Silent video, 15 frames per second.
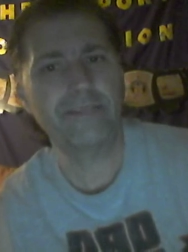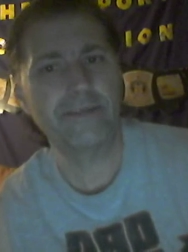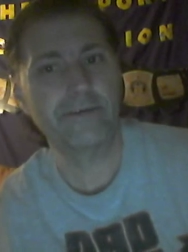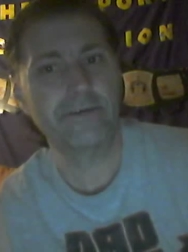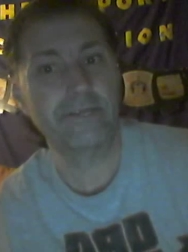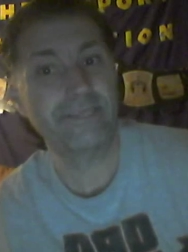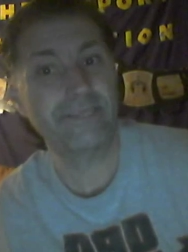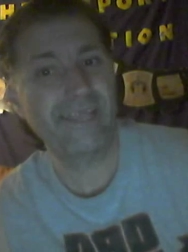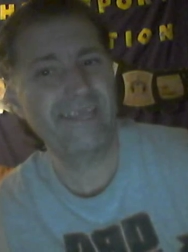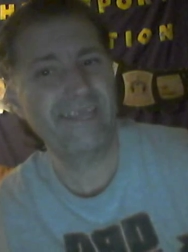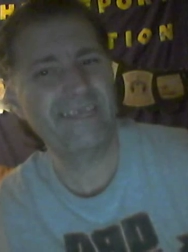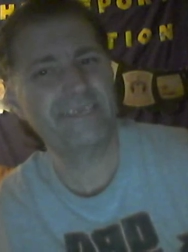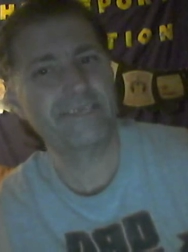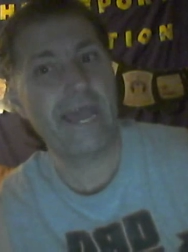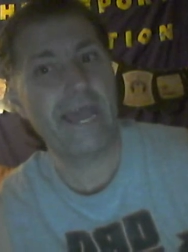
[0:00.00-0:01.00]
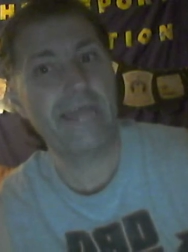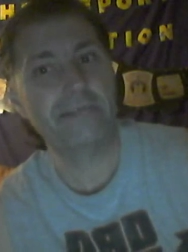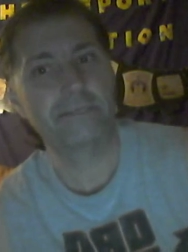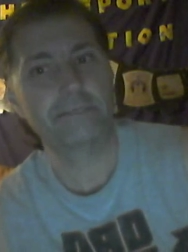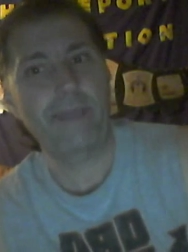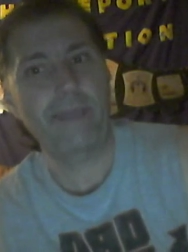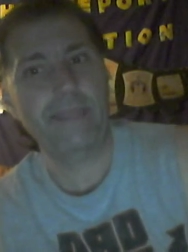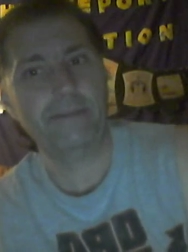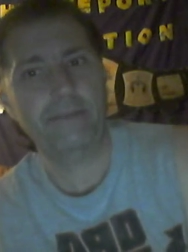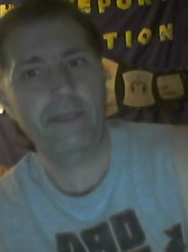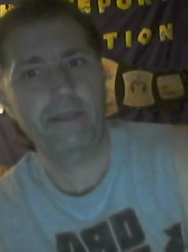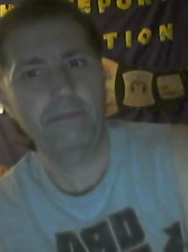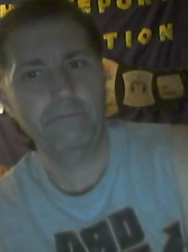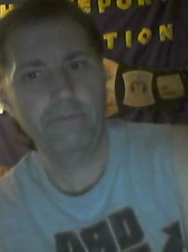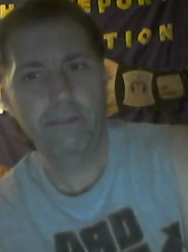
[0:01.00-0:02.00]
Slater is, is signed to
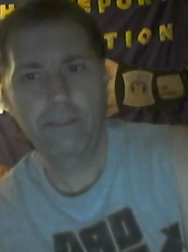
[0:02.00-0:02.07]
SmackDown.